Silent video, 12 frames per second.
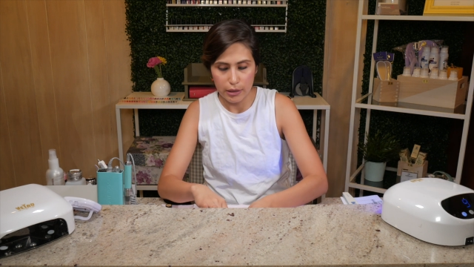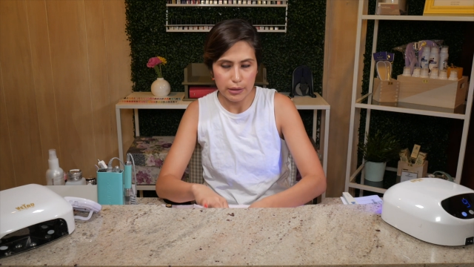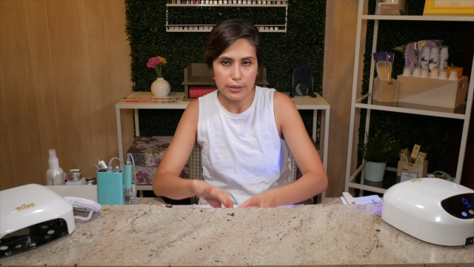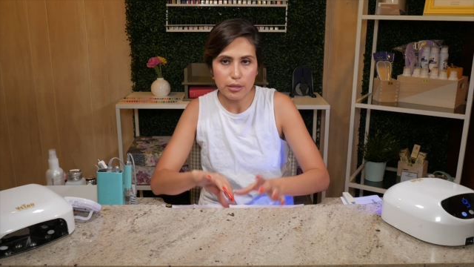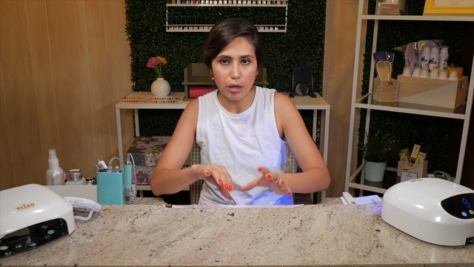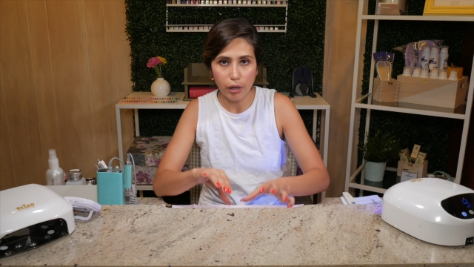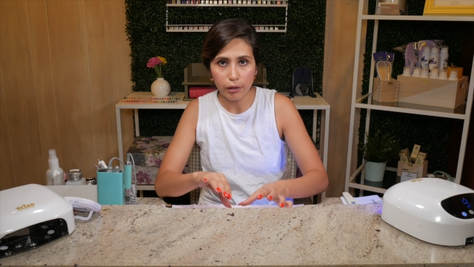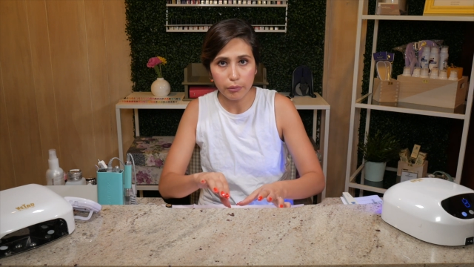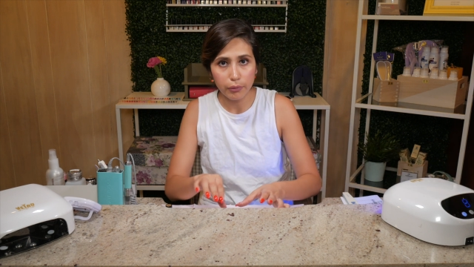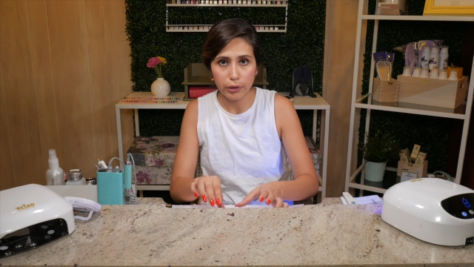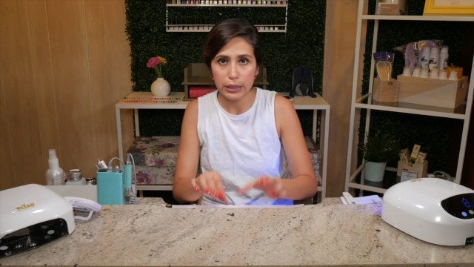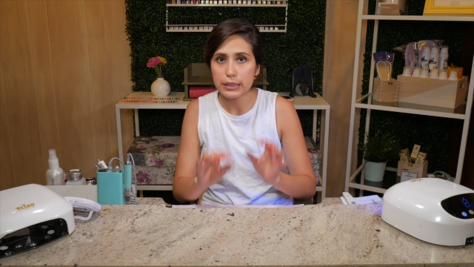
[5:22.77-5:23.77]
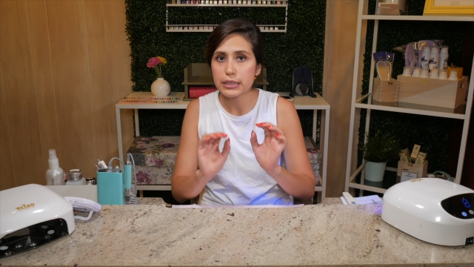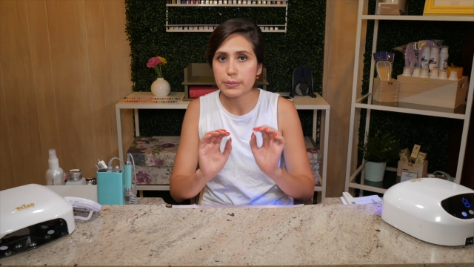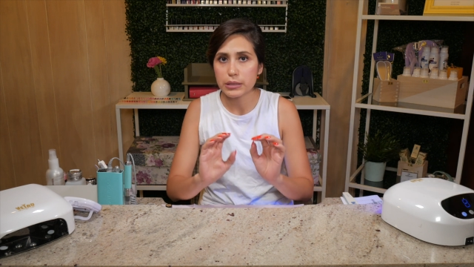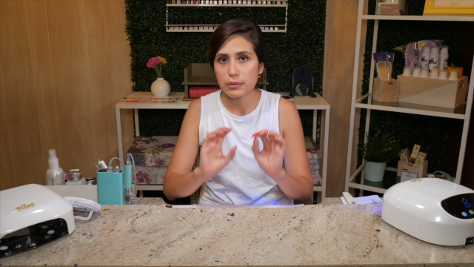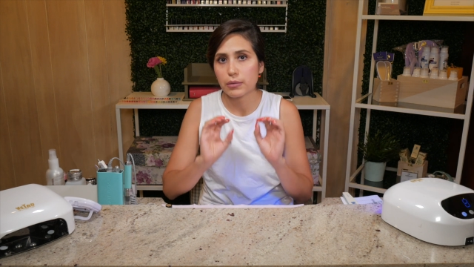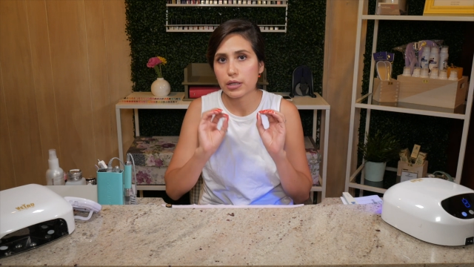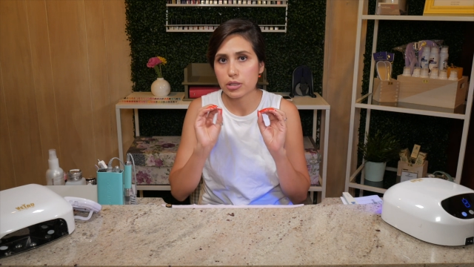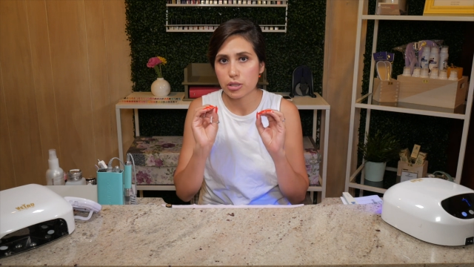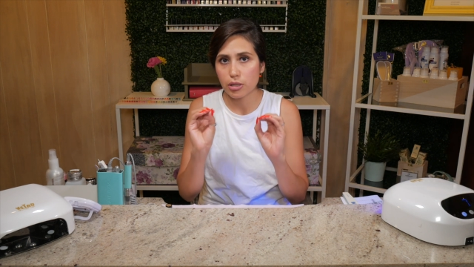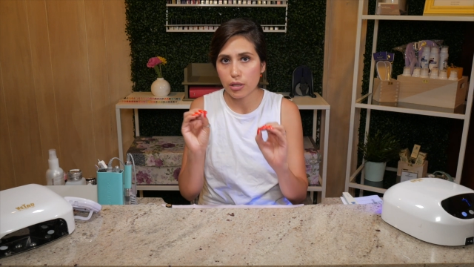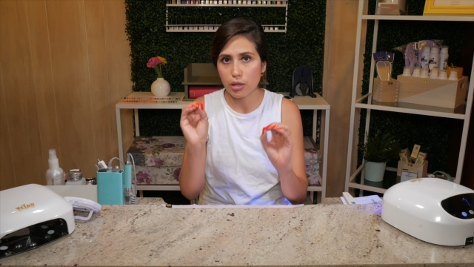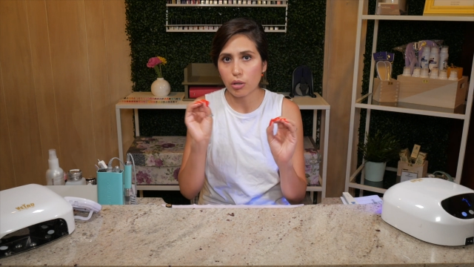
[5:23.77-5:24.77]
These are all important tips to make
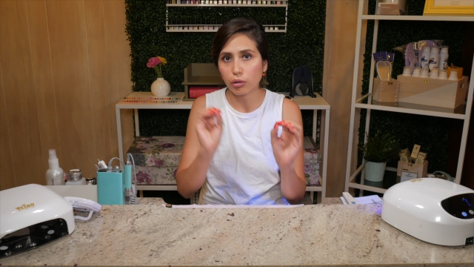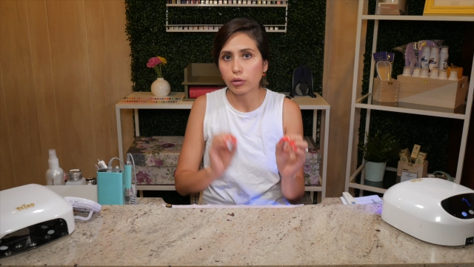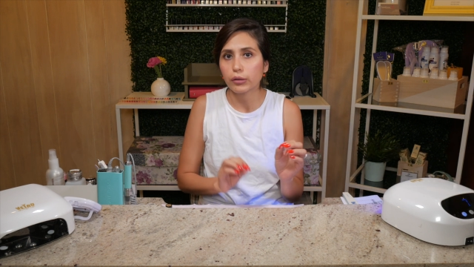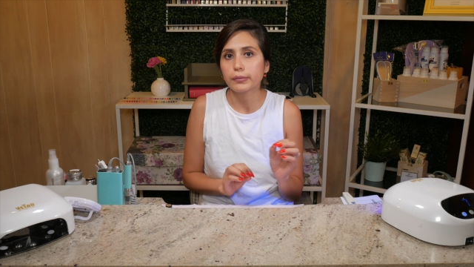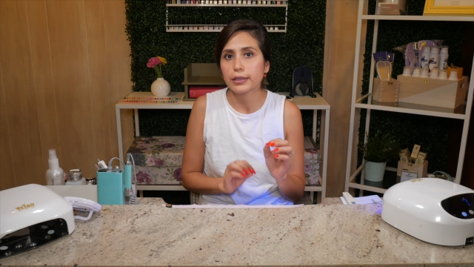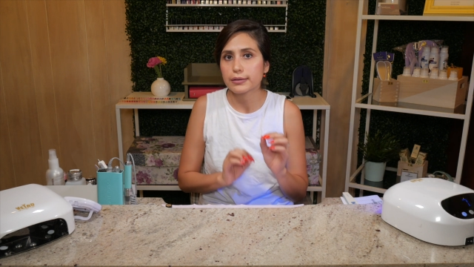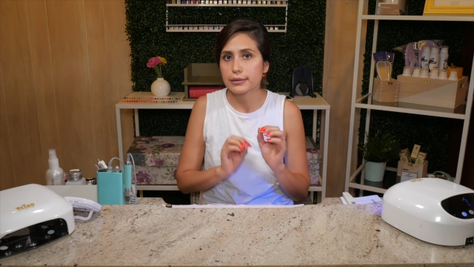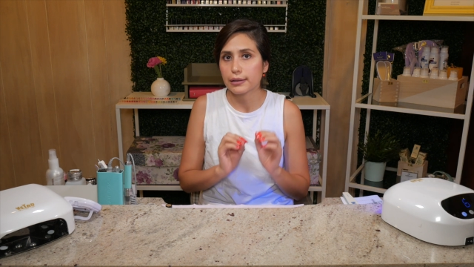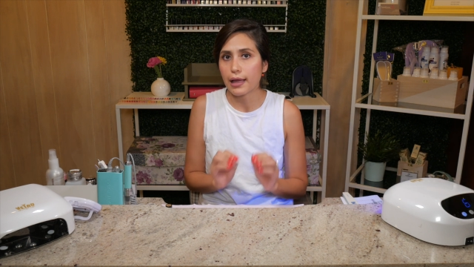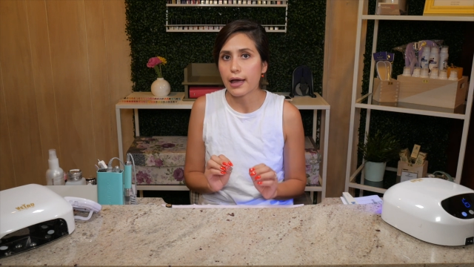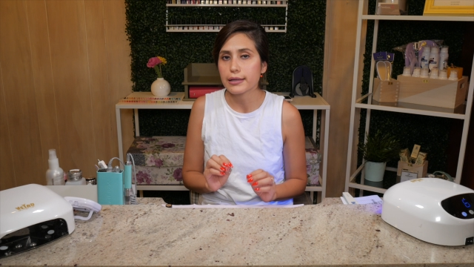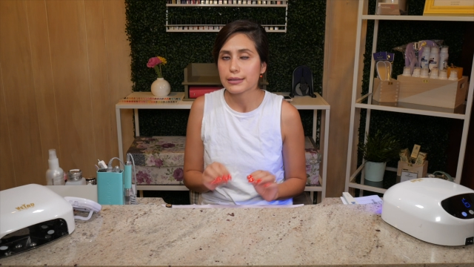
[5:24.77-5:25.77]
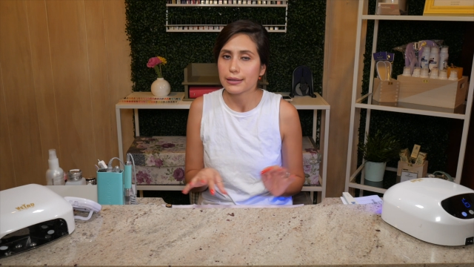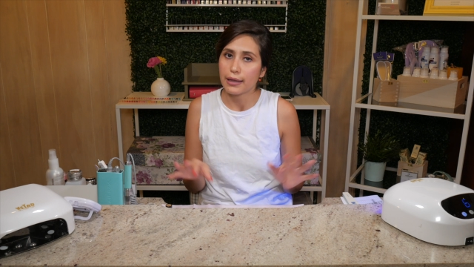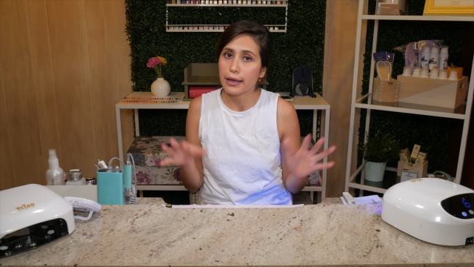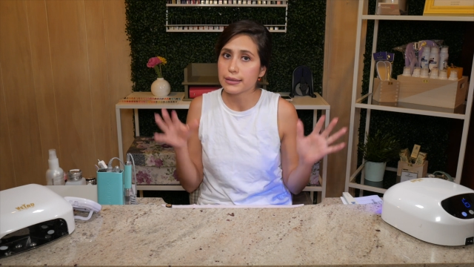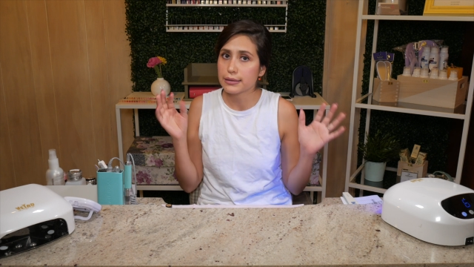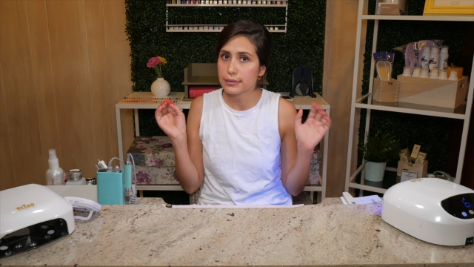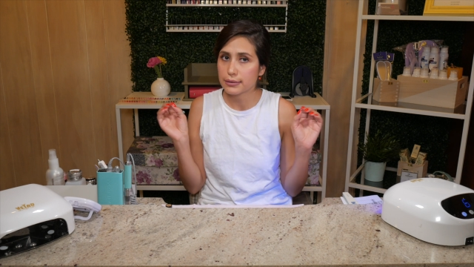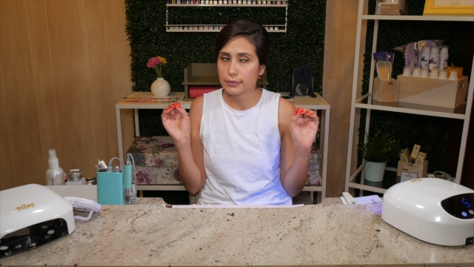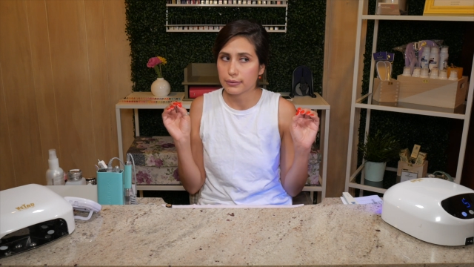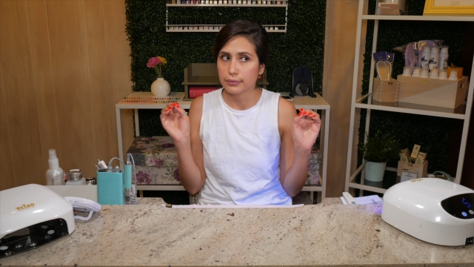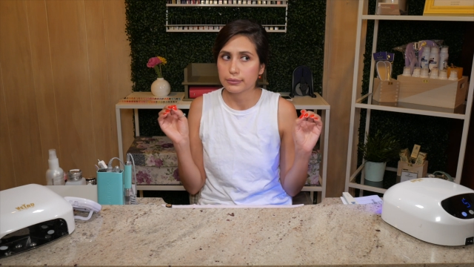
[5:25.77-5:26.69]
sure that your chrome nails last